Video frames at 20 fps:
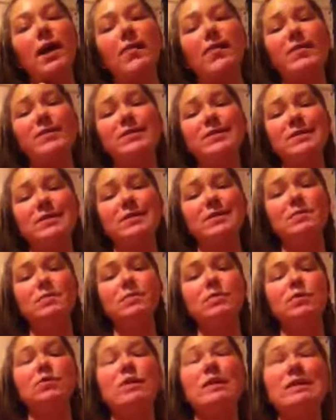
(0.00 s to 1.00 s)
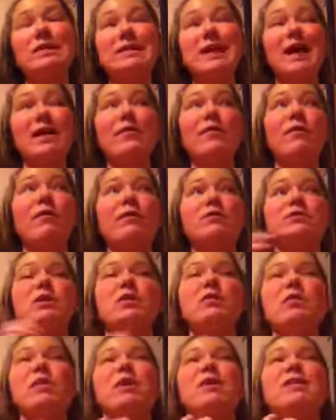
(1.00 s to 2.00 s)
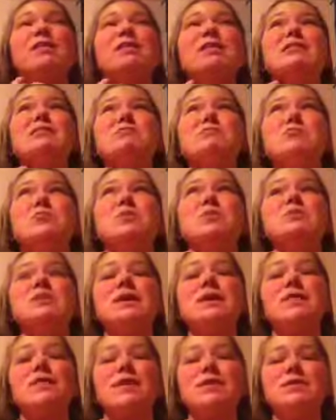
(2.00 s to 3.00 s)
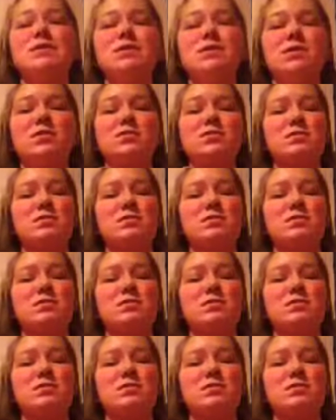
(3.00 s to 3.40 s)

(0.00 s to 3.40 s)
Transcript: and this is the sequel to The Skyfall, which I read towards the end of last year.